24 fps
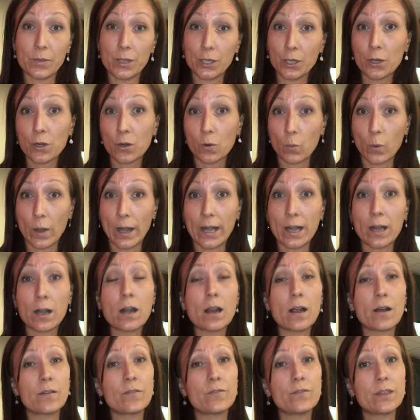you're aware
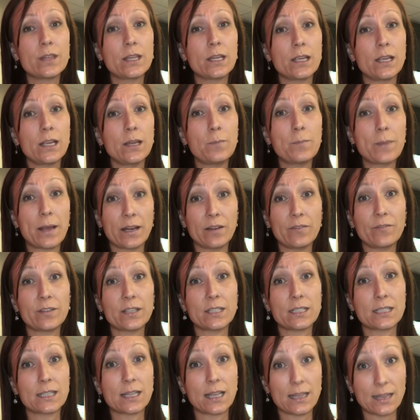of the
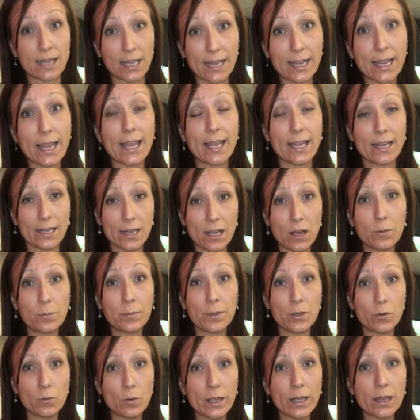benefits that they can help
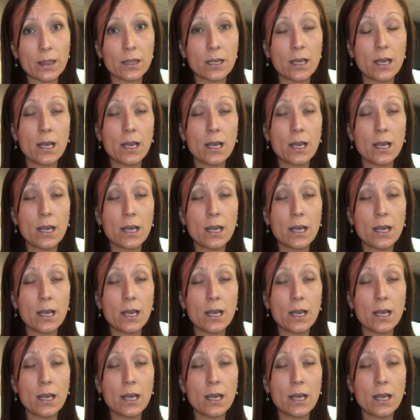you with